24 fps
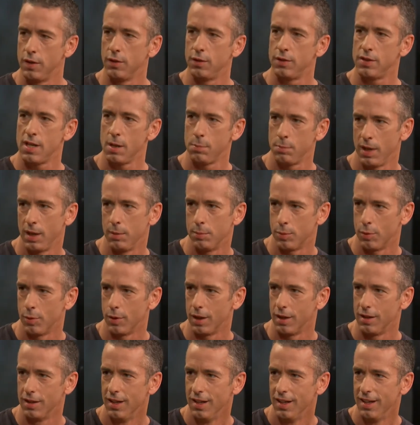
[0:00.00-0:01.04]
this tipping
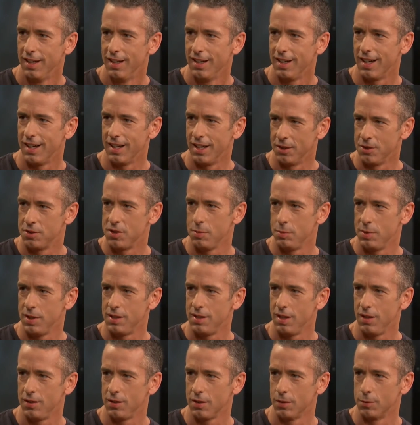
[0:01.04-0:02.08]
point on
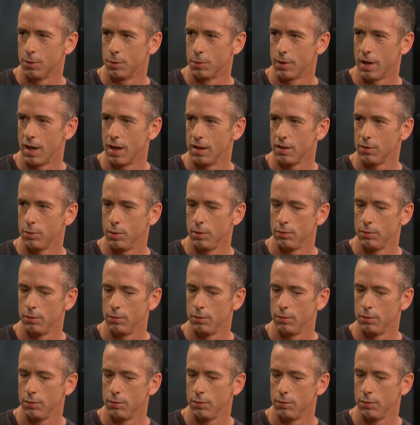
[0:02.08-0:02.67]
LGBT civil rights.